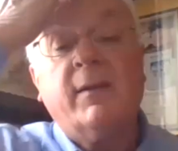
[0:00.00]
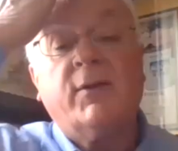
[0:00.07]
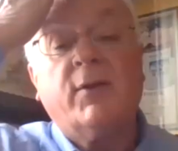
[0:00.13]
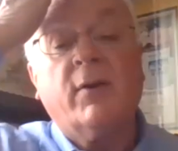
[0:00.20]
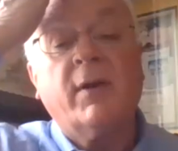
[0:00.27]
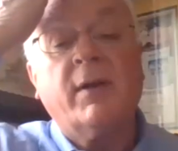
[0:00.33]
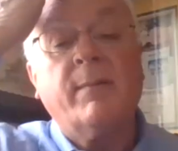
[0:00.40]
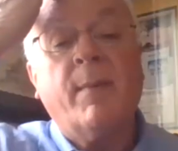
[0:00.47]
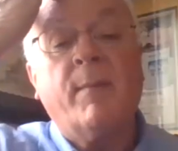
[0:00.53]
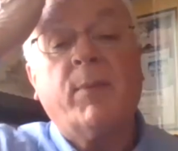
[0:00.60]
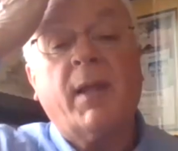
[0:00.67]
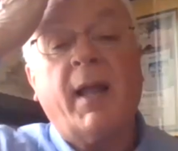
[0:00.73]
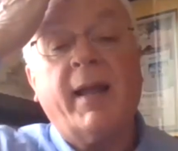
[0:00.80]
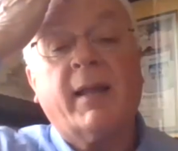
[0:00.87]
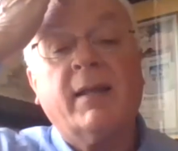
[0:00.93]
During
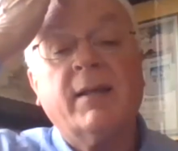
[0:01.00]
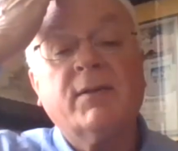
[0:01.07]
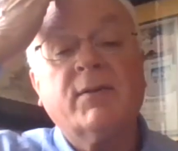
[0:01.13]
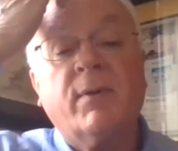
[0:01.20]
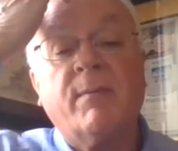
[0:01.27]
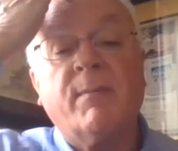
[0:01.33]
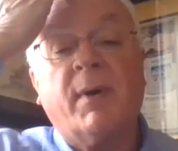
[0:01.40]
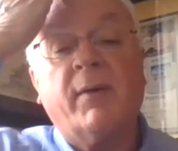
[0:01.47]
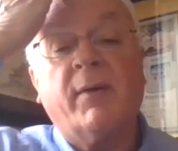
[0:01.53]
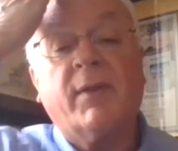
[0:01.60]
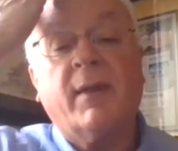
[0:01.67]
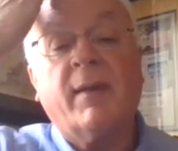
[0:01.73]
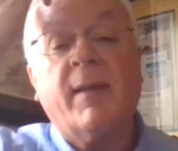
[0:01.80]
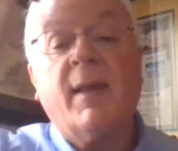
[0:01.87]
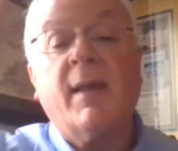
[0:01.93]
Black History Month
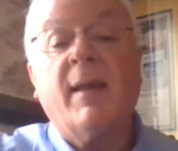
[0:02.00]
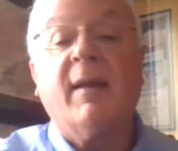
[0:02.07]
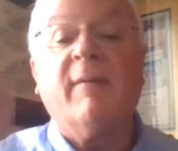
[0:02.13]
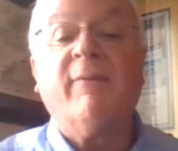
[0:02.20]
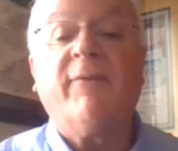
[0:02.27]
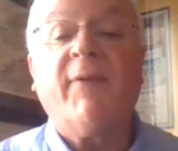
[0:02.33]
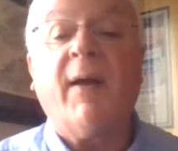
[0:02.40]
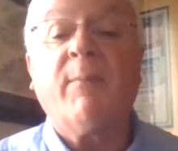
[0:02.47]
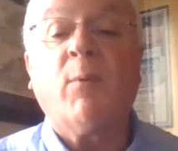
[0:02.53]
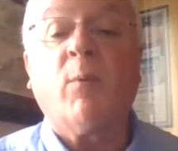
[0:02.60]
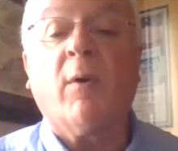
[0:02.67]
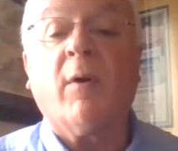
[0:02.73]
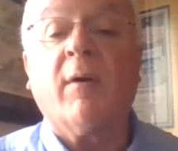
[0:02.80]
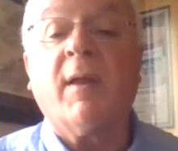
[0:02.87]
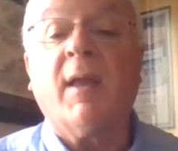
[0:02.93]
in
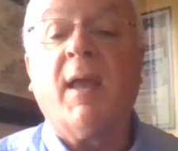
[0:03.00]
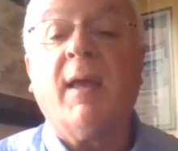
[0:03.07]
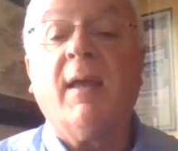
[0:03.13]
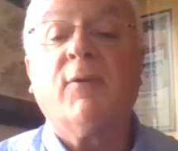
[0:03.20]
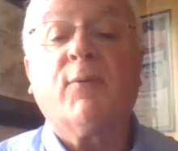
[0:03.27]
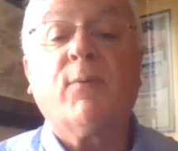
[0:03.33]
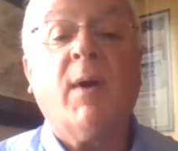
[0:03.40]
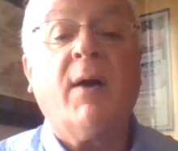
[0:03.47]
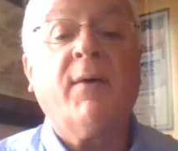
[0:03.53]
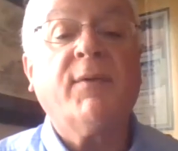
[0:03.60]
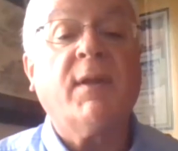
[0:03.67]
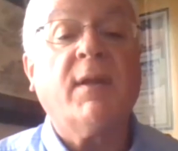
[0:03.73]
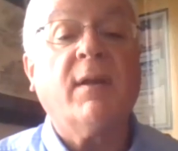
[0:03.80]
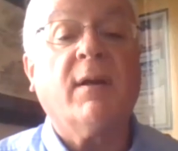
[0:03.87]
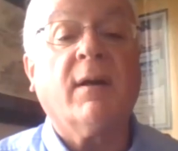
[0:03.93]
February and throughout
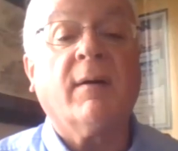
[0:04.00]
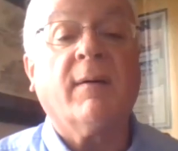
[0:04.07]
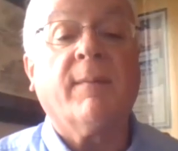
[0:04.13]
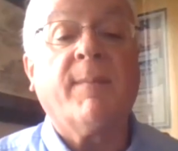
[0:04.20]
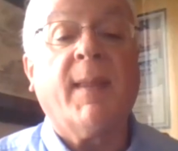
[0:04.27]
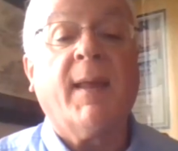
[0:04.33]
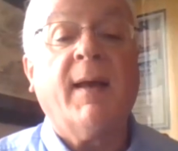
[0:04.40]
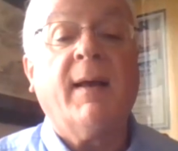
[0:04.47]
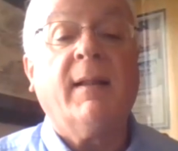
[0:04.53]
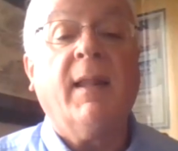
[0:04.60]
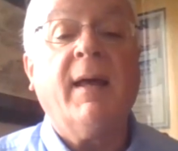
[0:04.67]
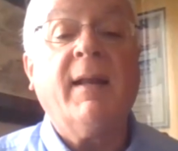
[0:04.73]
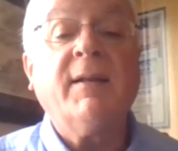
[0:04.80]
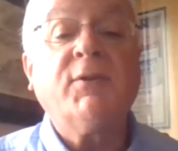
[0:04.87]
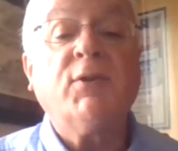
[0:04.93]
the year,
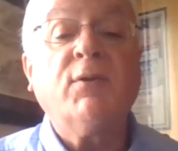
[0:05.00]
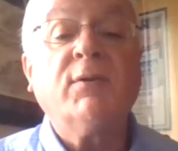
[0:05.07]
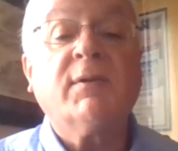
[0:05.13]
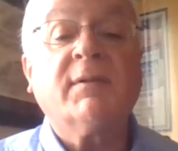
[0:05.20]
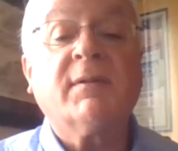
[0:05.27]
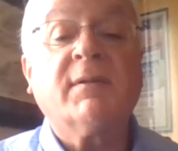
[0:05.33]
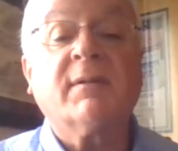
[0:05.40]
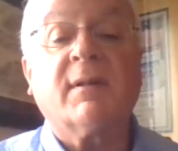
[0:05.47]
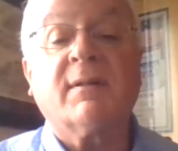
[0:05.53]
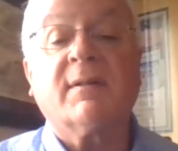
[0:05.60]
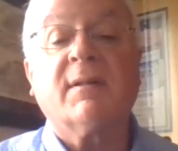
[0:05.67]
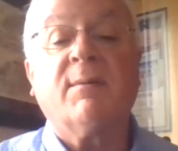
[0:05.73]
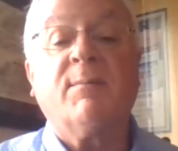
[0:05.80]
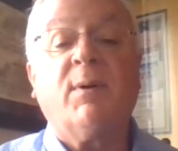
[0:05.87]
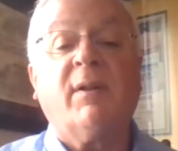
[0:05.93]
let us use this as a
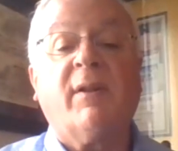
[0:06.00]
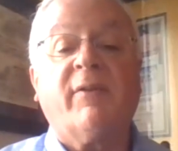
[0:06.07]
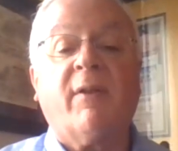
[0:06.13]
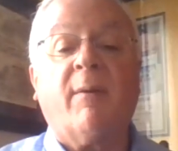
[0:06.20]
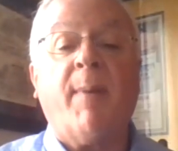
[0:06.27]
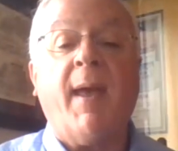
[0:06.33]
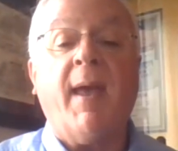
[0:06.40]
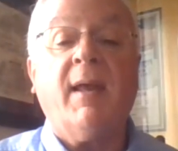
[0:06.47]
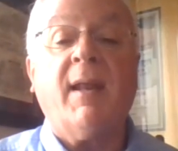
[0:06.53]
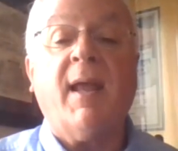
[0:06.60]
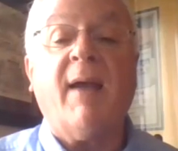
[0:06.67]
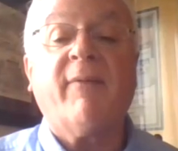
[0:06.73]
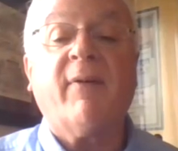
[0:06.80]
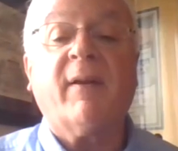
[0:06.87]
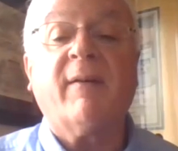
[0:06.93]
symbol of the
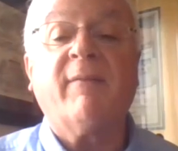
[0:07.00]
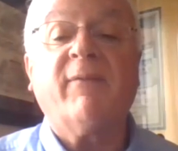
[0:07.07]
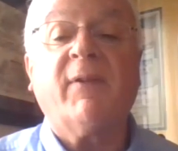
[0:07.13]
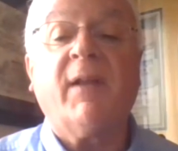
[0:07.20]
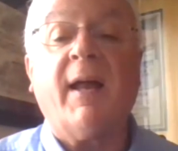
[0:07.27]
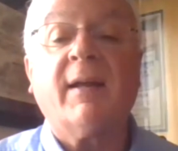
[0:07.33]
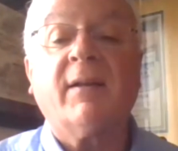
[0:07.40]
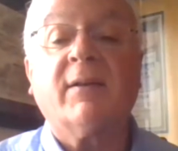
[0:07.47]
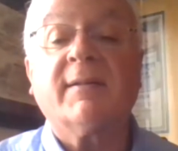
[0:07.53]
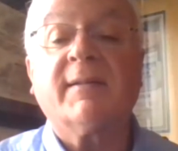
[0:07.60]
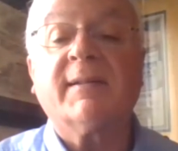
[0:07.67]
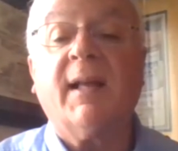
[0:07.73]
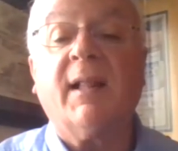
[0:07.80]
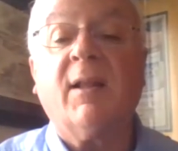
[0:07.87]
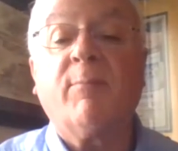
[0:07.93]
Pan-African flag to
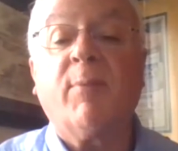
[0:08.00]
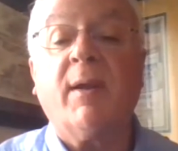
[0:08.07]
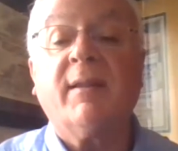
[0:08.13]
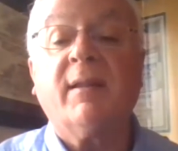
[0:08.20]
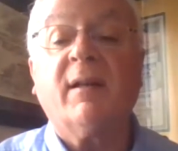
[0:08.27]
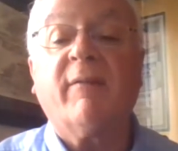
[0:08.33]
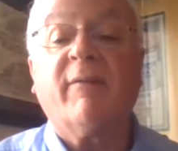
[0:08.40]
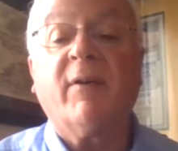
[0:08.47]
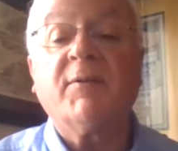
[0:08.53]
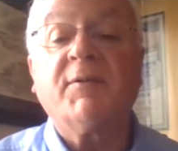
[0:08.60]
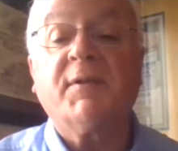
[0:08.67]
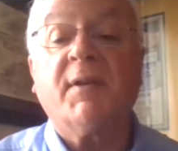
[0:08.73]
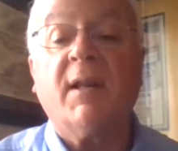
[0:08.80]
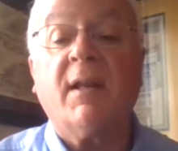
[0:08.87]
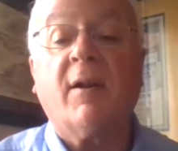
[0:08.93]
celebrate the
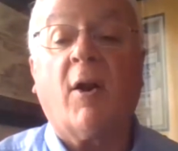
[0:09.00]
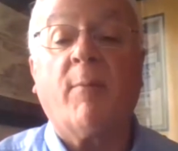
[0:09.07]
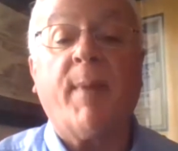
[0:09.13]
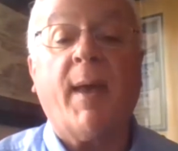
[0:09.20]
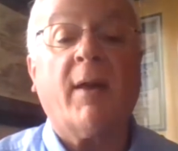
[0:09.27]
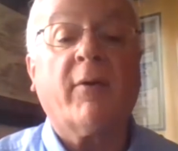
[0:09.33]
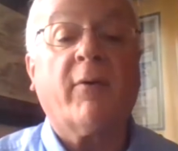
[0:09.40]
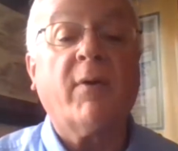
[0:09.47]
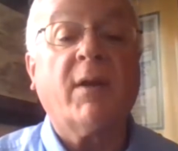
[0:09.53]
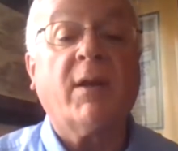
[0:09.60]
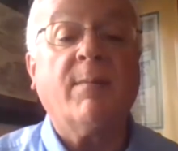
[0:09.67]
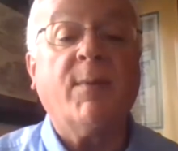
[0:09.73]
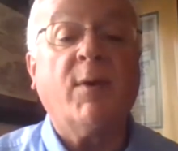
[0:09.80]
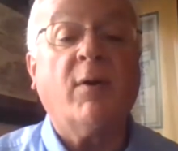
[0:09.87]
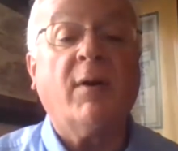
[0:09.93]
diversity in our Battle Creek
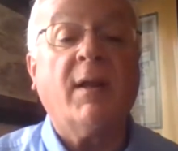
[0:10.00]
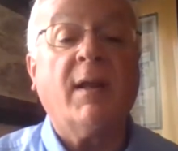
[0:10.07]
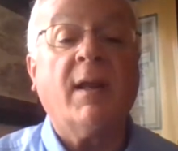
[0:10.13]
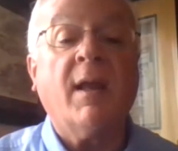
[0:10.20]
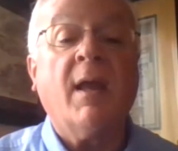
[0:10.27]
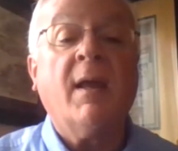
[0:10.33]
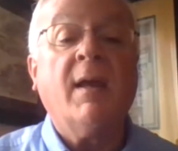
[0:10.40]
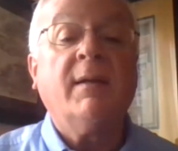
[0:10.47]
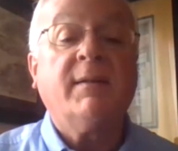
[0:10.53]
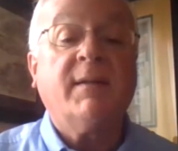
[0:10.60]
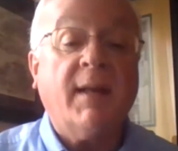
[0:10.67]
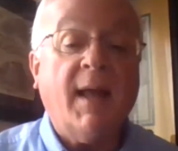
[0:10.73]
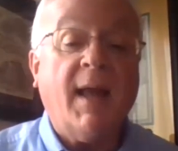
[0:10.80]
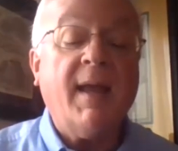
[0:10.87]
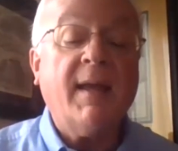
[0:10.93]
community
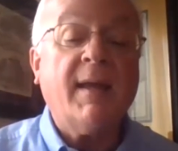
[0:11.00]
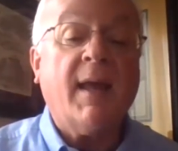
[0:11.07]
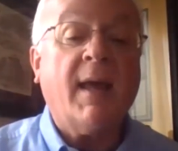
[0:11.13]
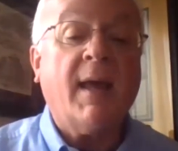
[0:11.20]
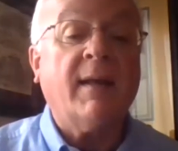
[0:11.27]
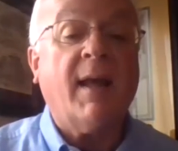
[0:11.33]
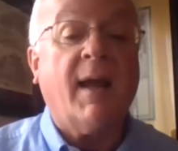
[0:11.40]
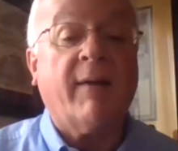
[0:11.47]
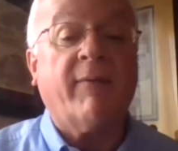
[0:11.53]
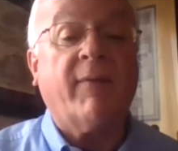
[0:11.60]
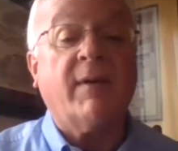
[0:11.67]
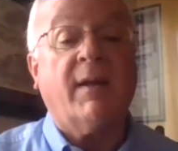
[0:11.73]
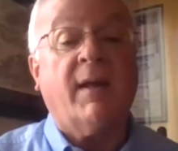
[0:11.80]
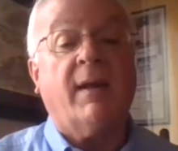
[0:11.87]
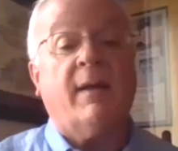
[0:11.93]
today and
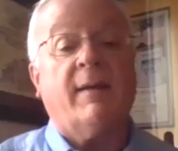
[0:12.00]
every day.